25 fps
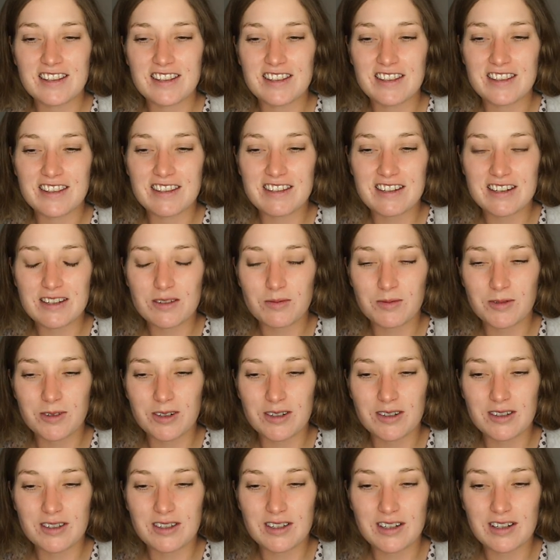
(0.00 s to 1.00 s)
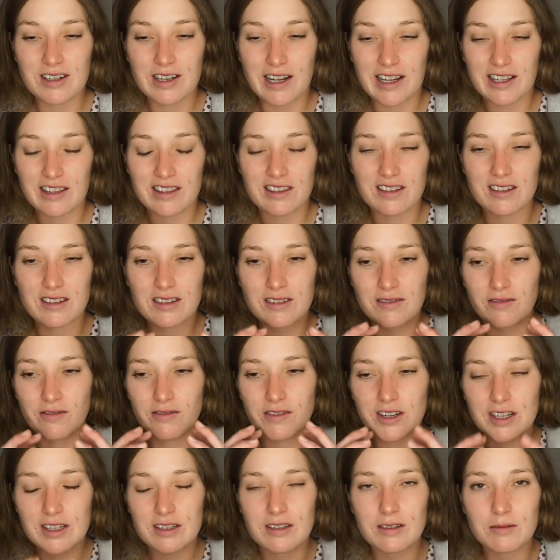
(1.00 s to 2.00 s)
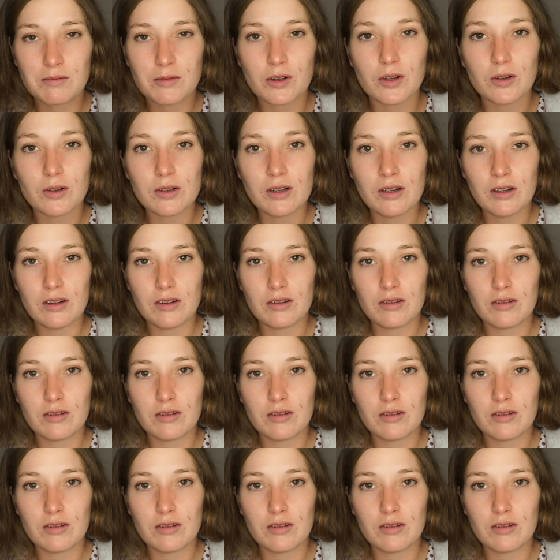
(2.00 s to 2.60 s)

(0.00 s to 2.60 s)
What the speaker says: this was like this victimhood.